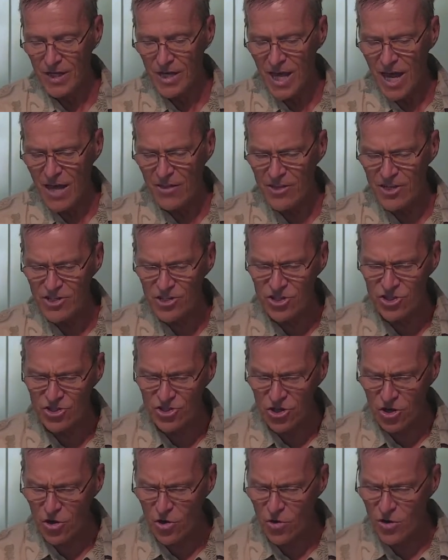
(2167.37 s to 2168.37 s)
And this is
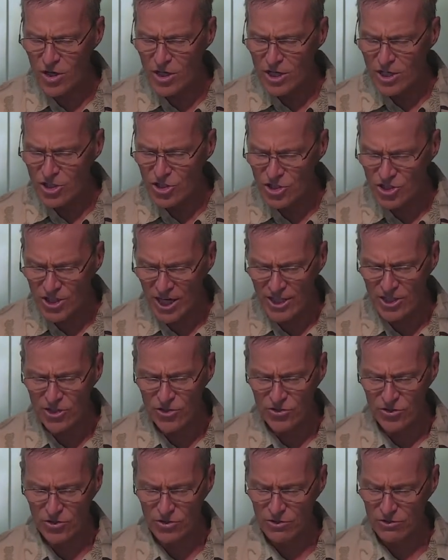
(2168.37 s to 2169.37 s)
so
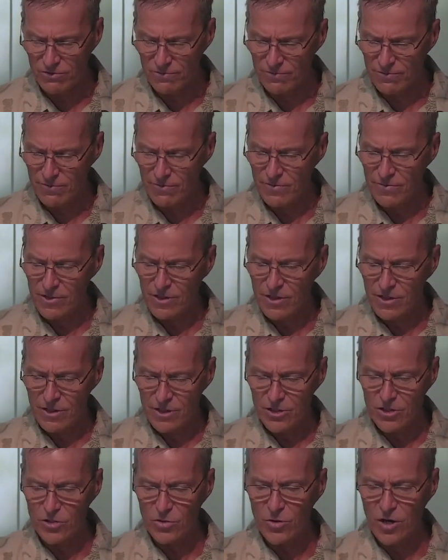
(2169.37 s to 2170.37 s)
central
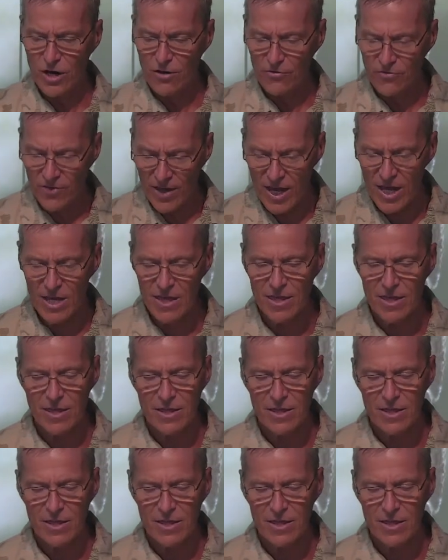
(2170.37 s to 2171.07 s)
to our faith